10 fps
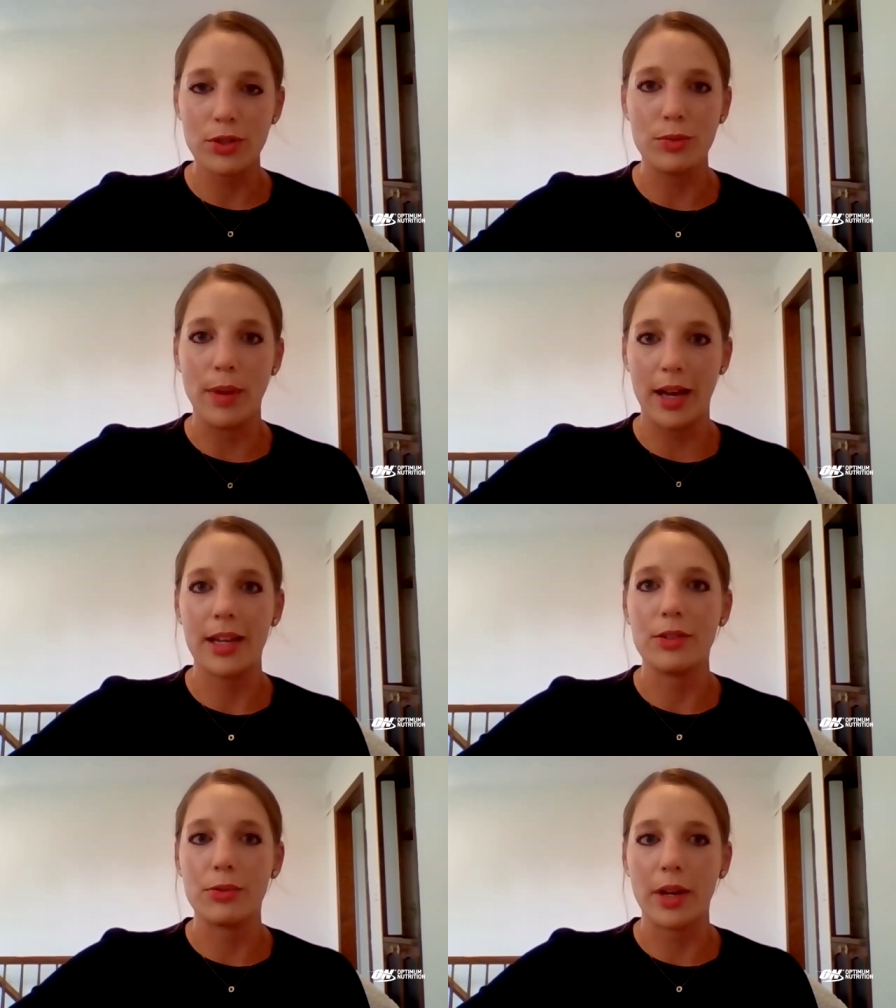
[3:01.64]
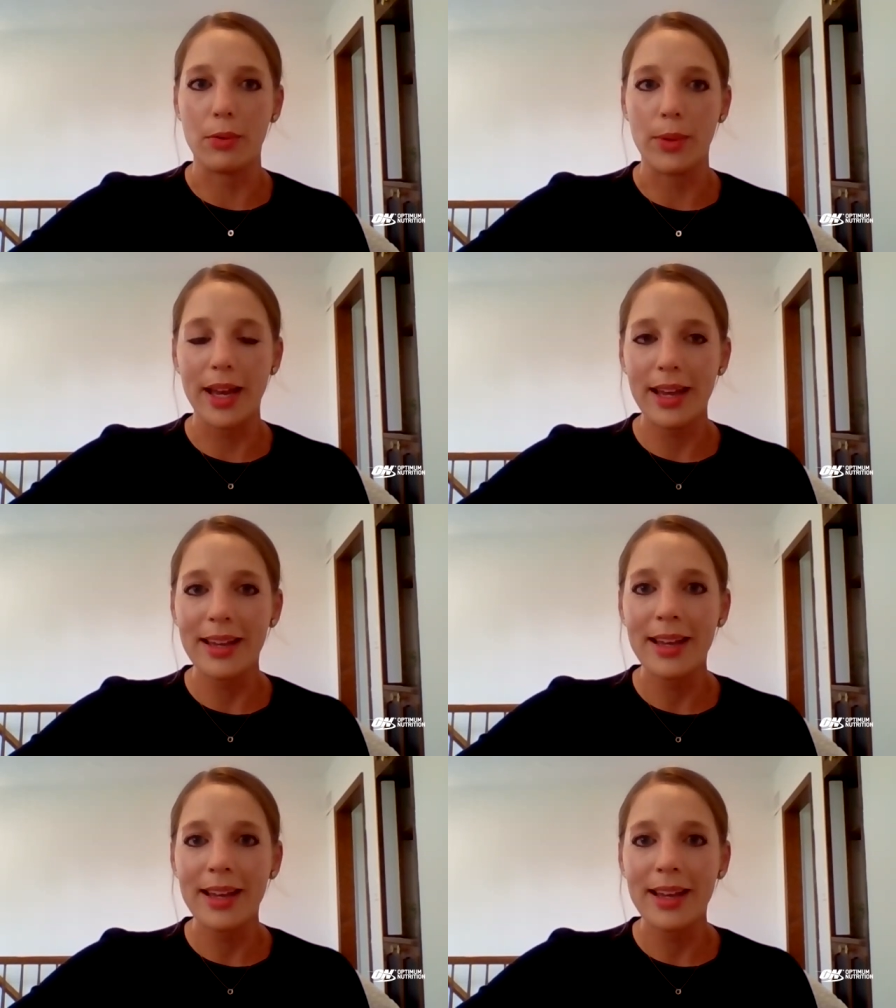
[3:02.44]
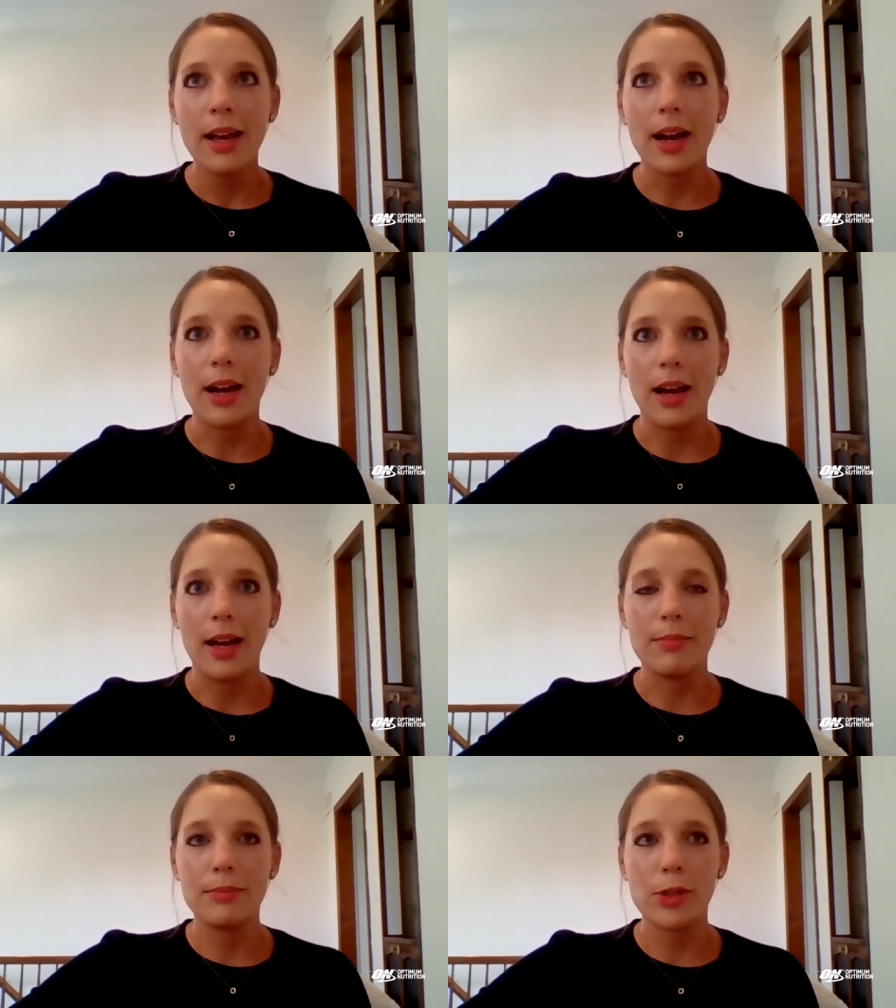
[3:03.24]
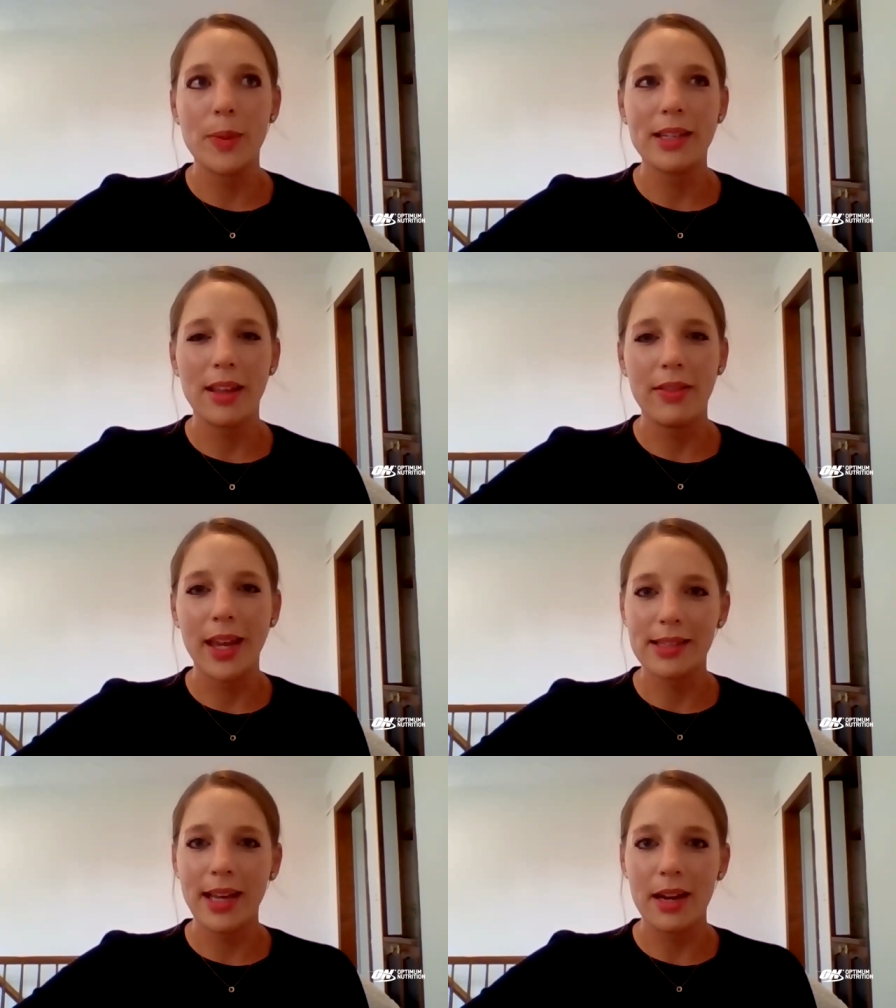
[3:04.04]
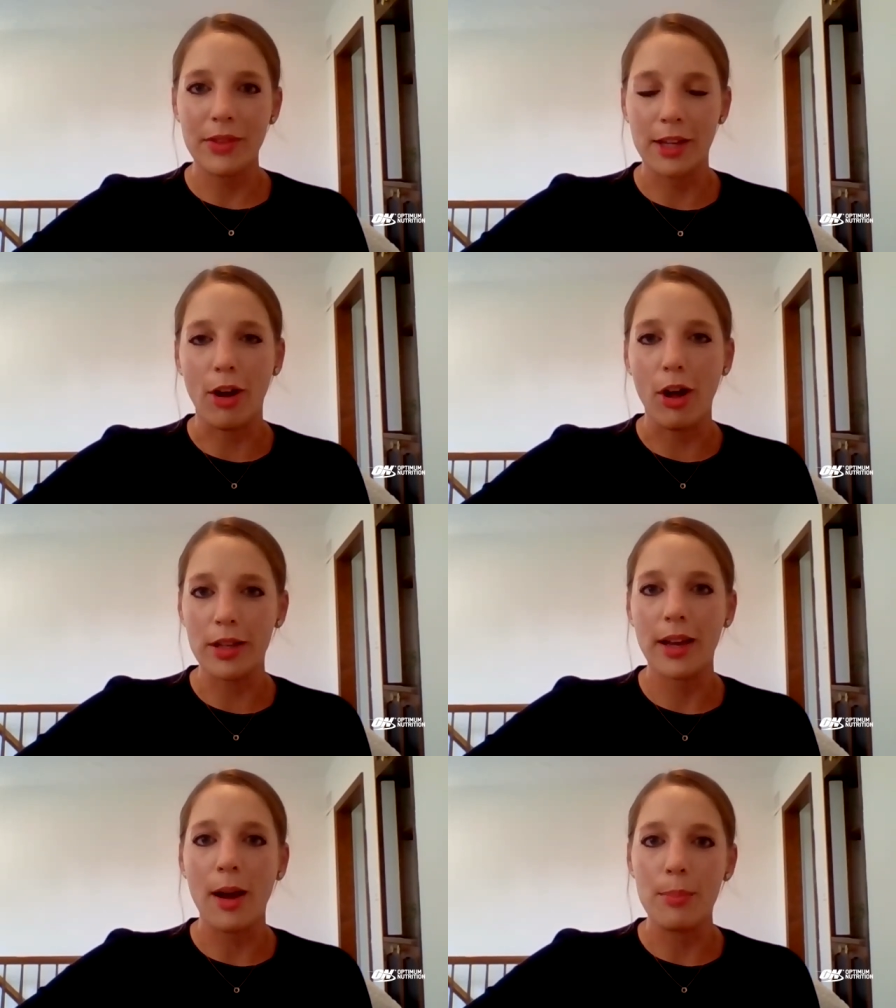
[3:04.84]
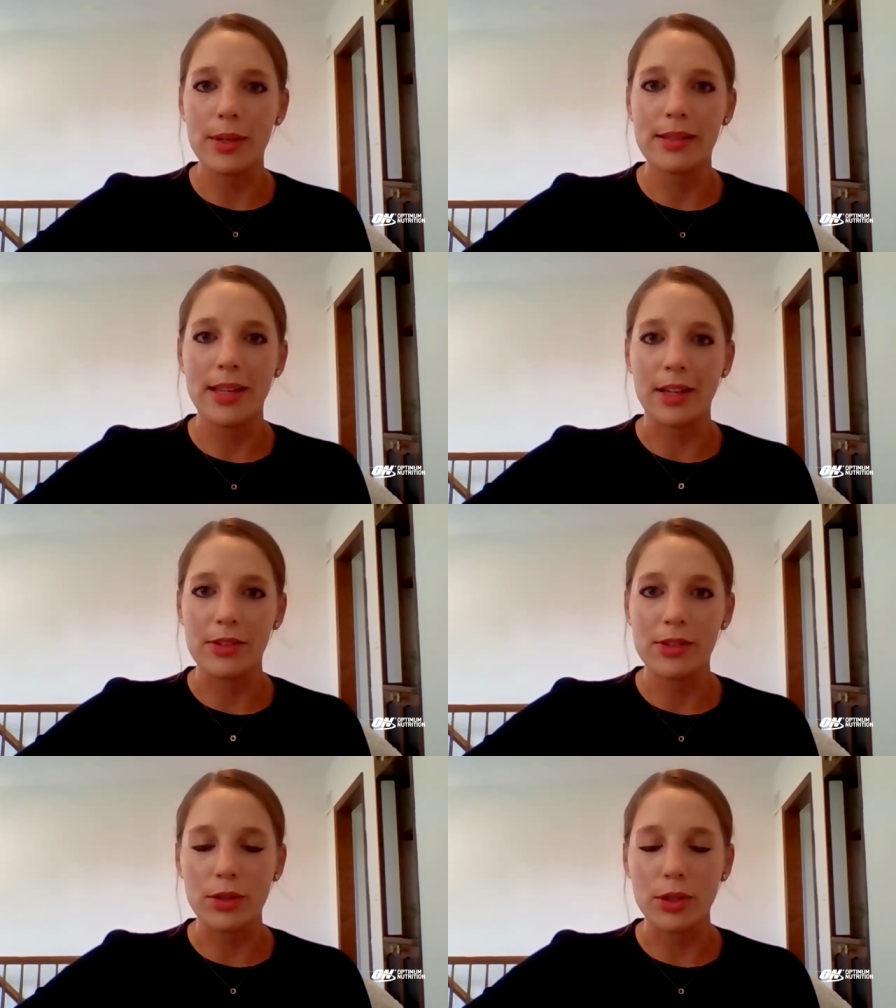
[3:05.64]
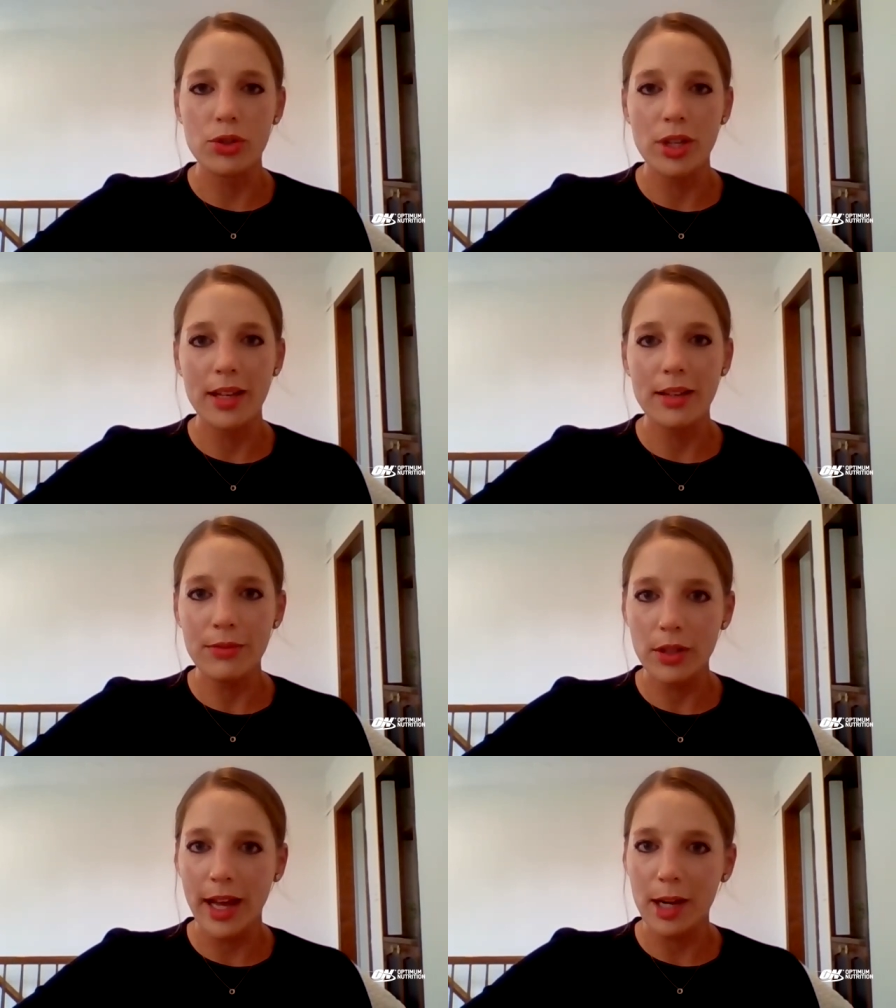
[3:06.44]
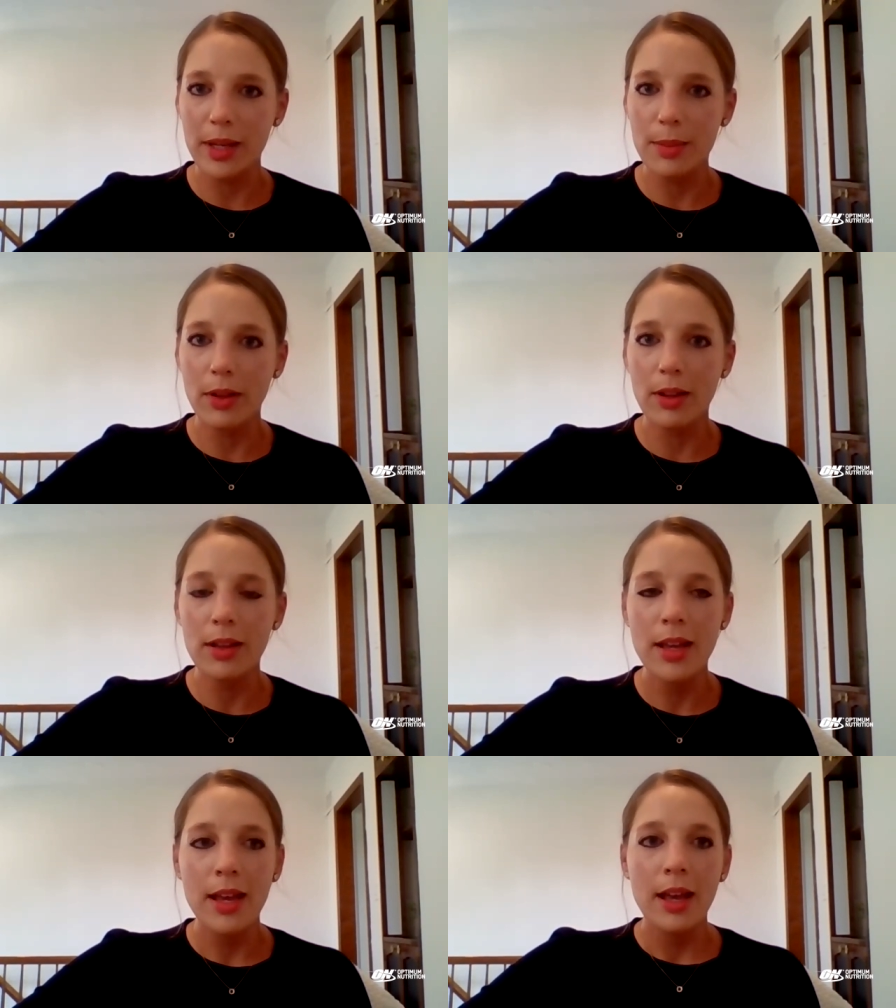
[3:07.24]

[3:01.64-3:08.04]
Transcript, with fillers: to mind right away, uh, just because I think it's kind of like an all encompassing solution for a lot of people.